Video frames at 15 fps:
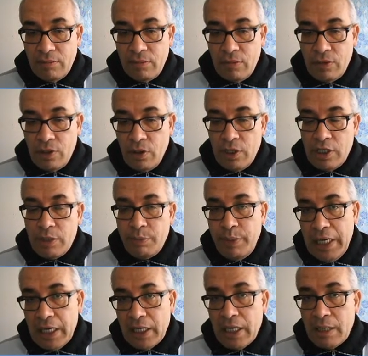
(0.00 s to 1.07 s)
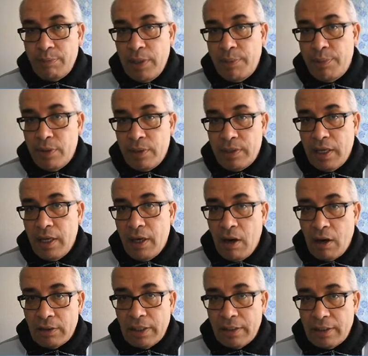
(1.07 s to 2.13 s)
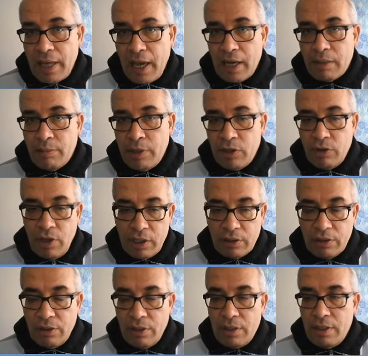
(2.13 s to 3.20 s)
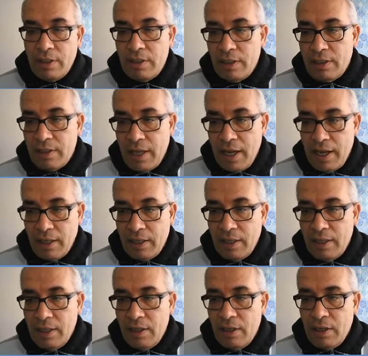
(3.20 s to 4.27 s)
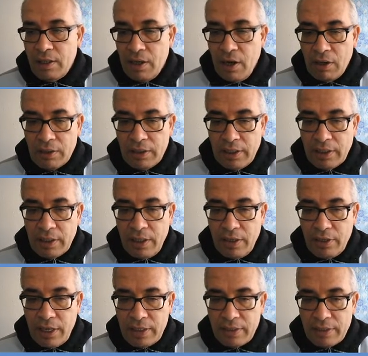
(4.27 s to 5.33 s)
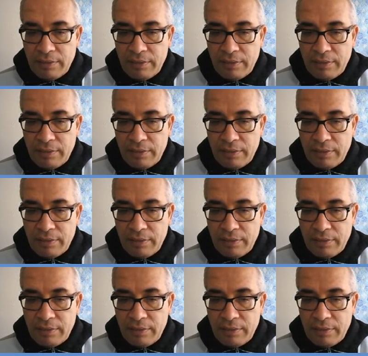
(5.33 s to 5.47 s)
So in speaking, people say heart attack, but doctors say cardiac arrest.